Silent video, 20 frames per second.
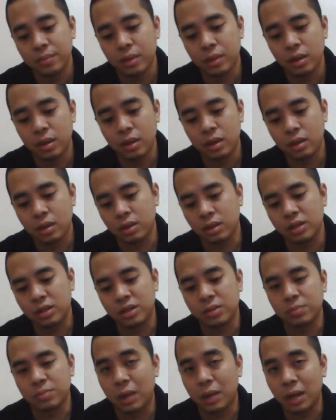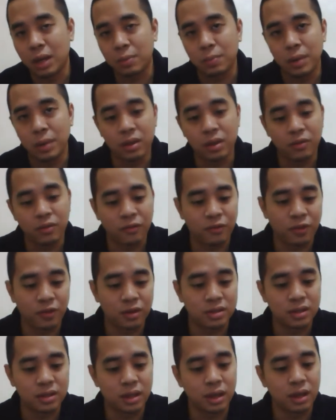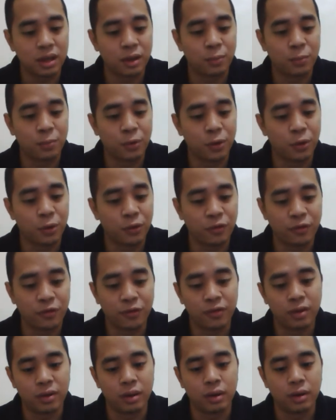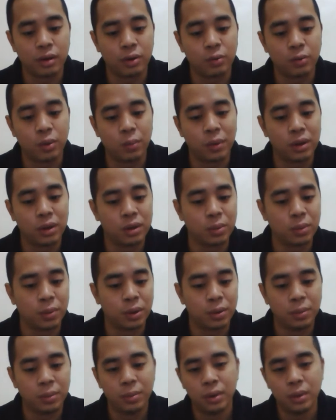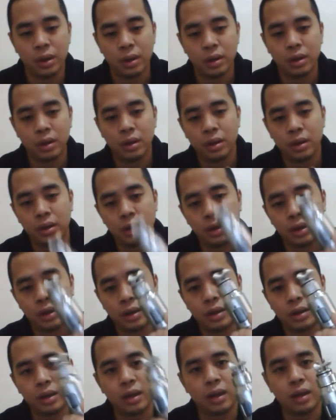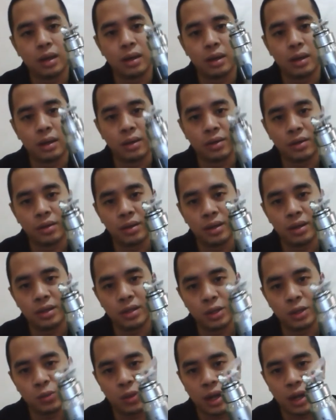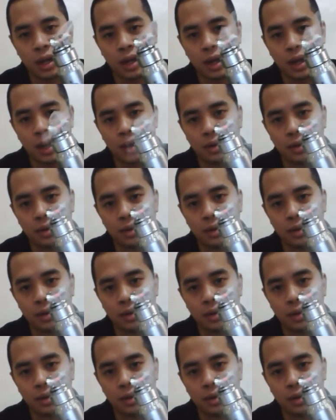This might be the first idiot-proof rebuildable, and this is what I got.